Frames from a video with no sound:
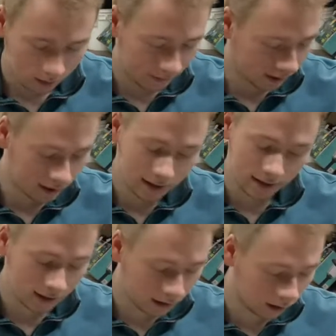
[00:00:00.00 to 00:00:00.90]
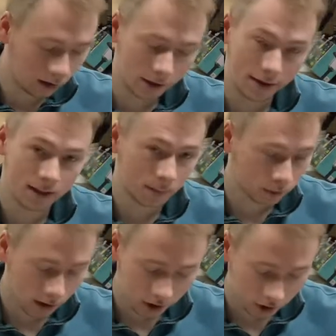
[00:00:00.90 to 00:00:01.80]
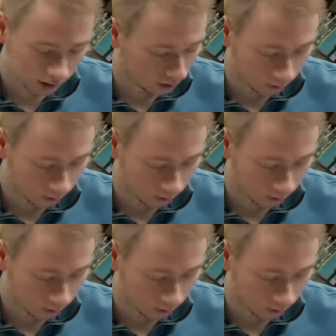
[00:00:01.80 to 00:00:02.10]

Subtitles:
Again, a lot of the expirations are